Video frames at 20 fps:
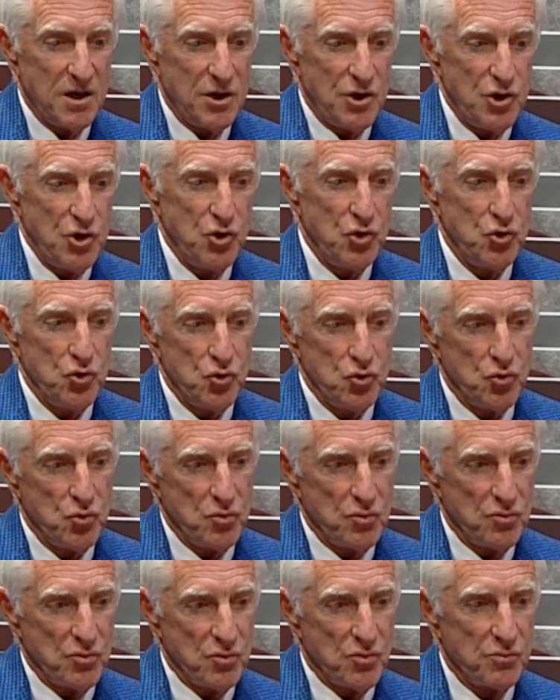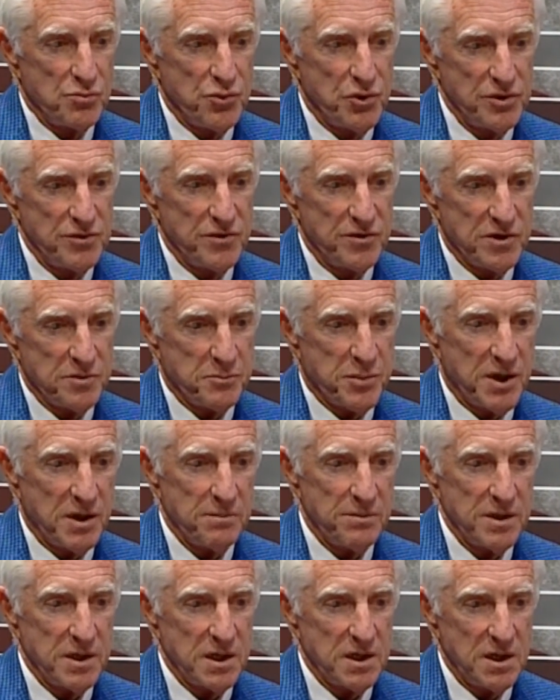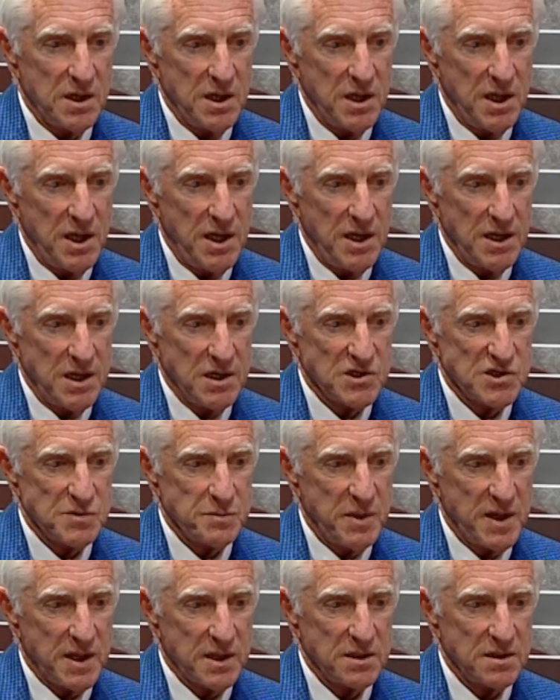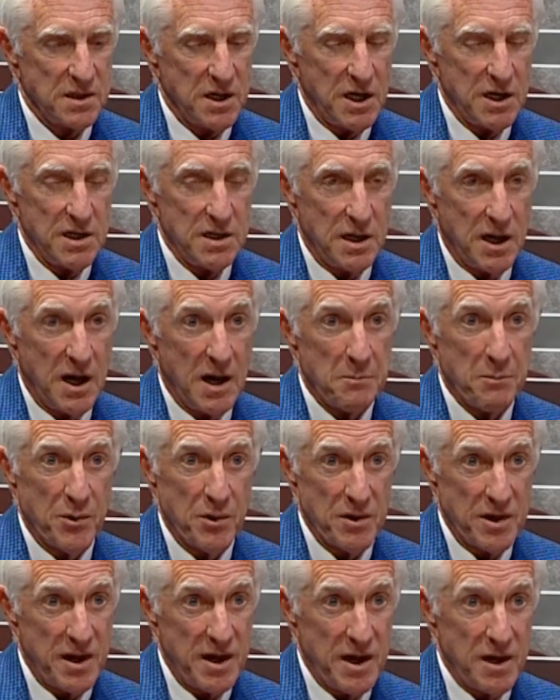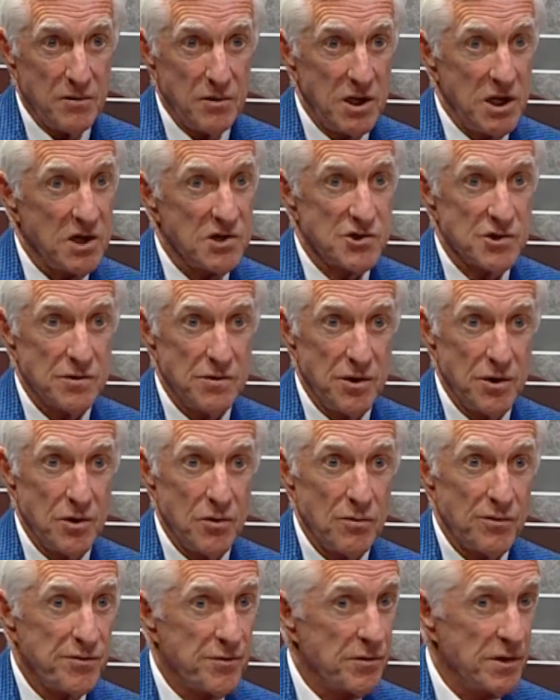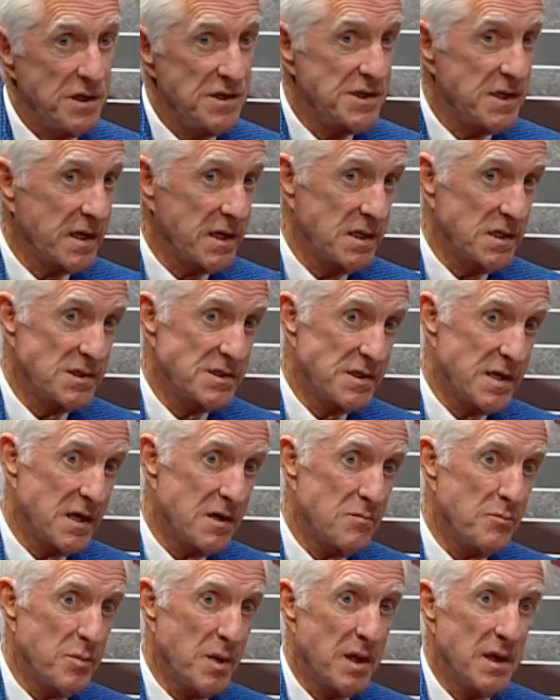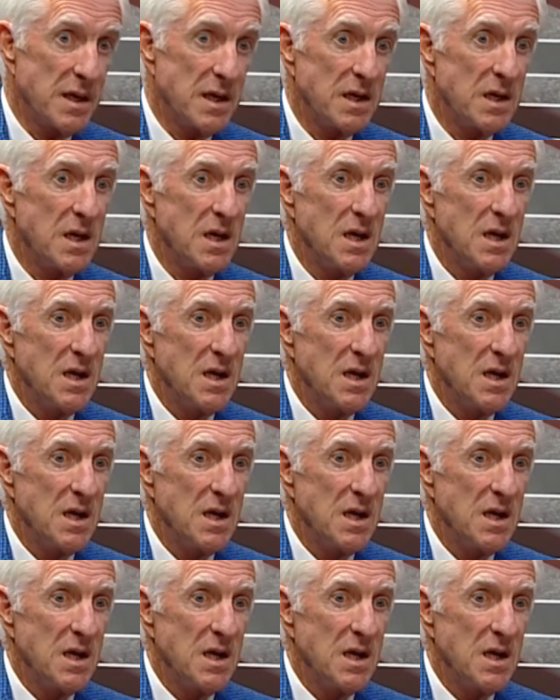you put to the public and expect a up or down, yes or no, 30-second soundbite.